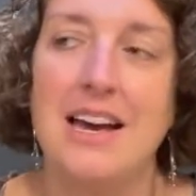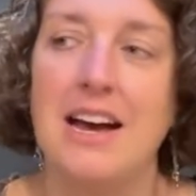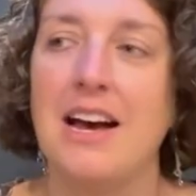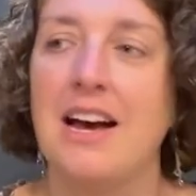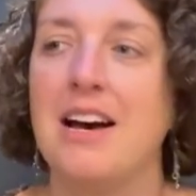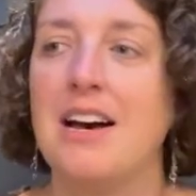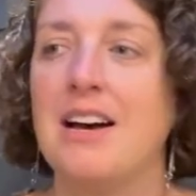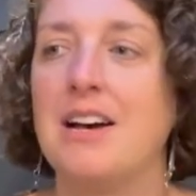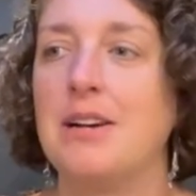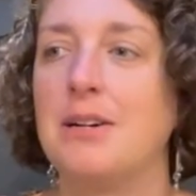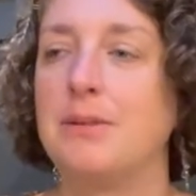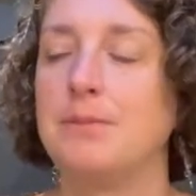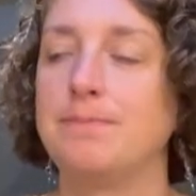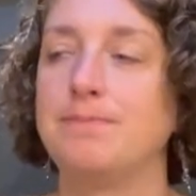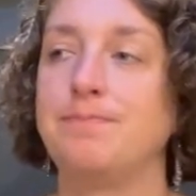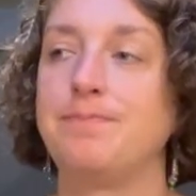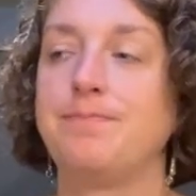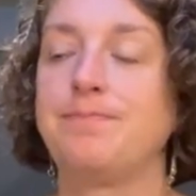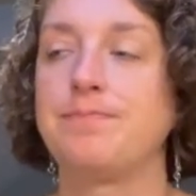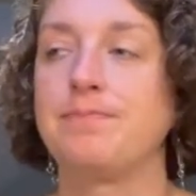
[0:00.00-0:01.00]

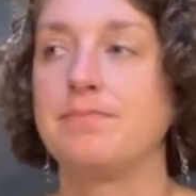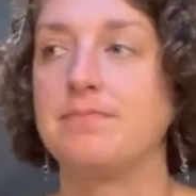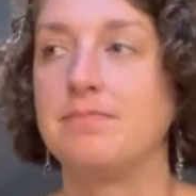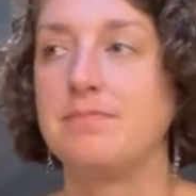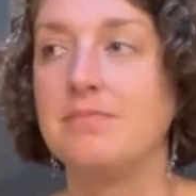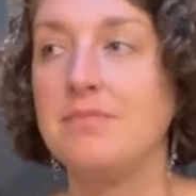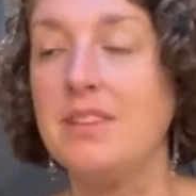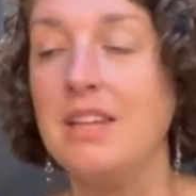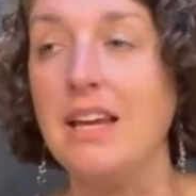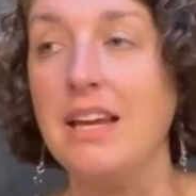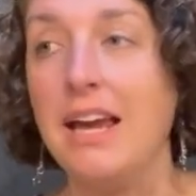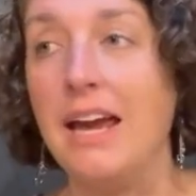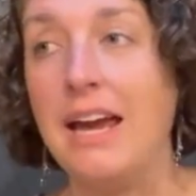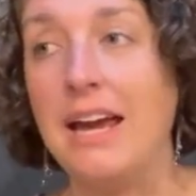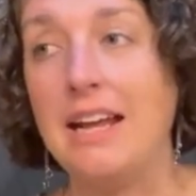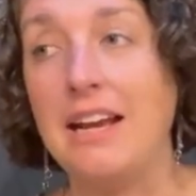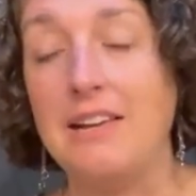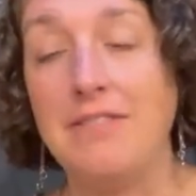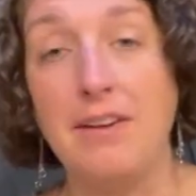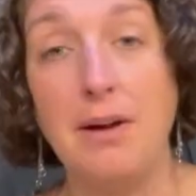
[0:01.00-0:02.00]
And
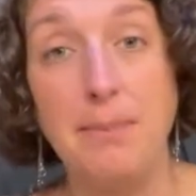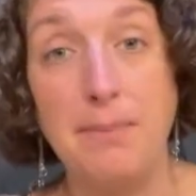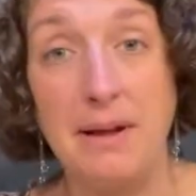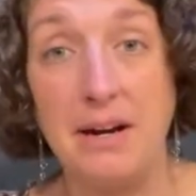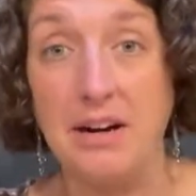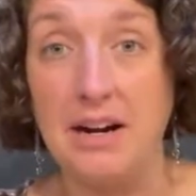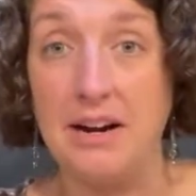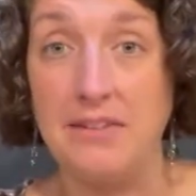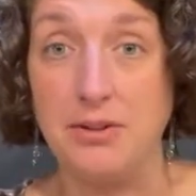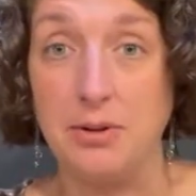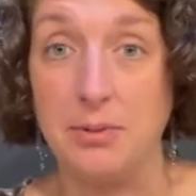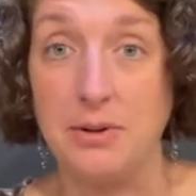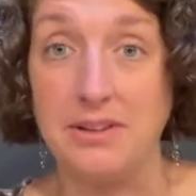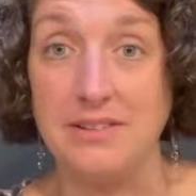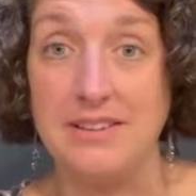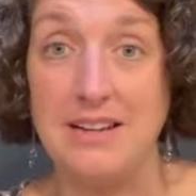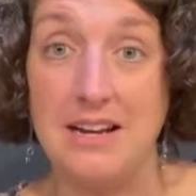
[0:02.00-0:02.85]
I felt better afterwards.